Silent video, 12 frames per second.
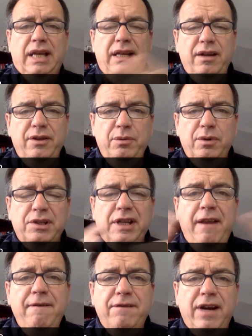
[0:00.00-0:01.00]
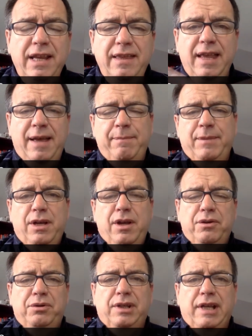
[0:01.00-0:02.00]
In other words, invite them
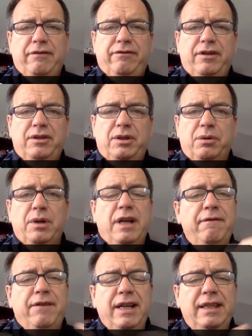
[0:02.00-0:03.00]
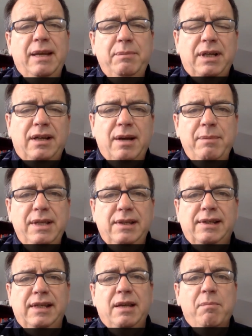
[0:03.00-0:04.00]
to that front door. Invite them to come and
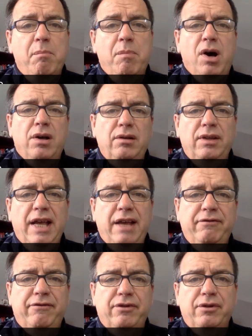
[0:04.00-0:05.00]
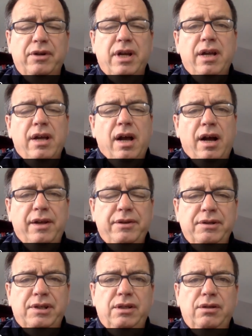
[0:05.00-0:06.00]
see. Model that for
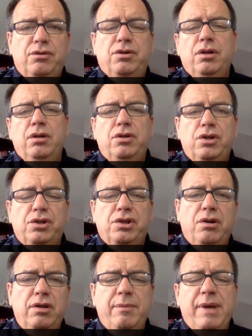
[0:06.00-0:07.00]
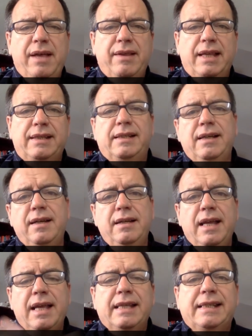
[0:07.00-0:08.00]
others in your church. Show them how that's done.